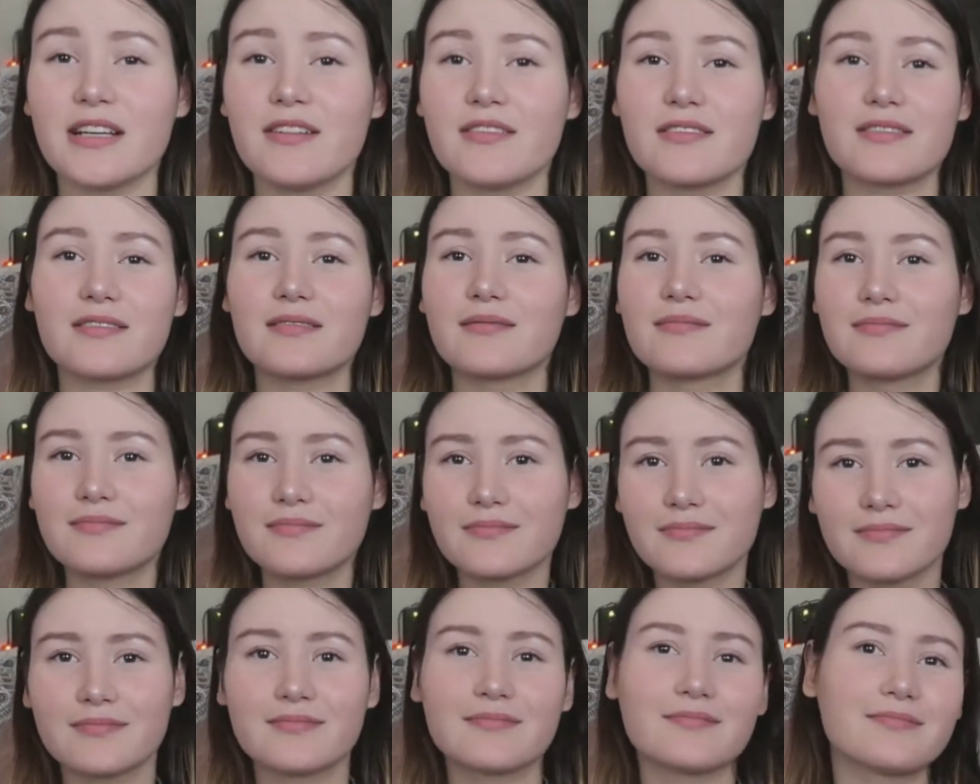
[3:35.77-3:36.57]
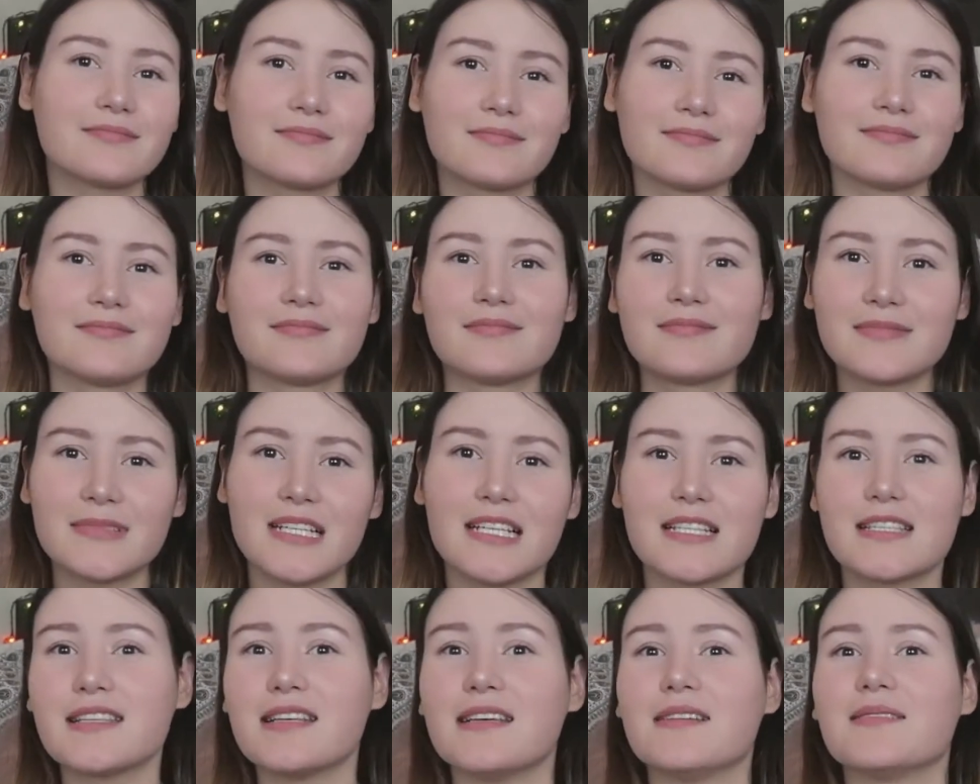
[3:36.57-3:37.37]
house.
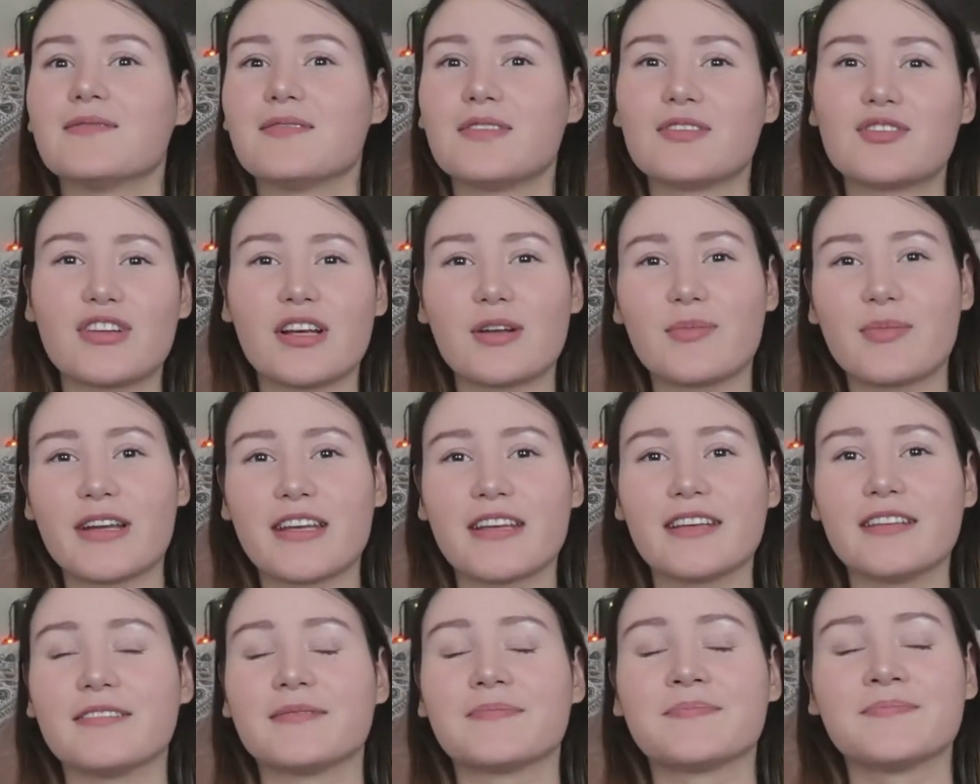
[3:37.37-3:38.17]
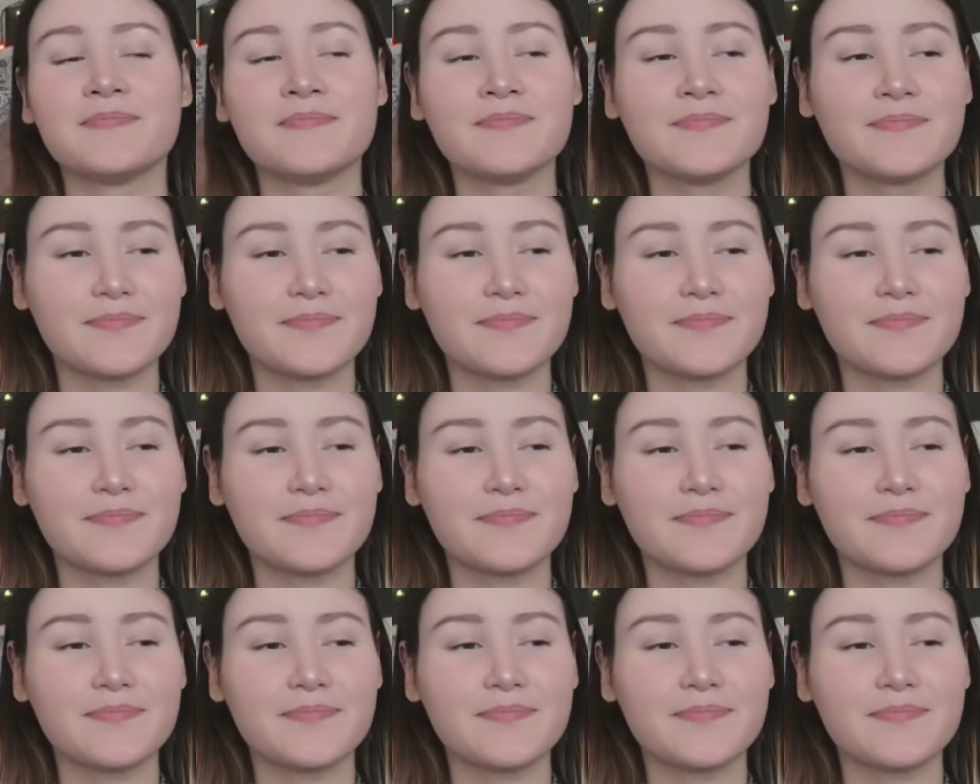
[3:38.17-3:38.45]
That's it, we tried to break in.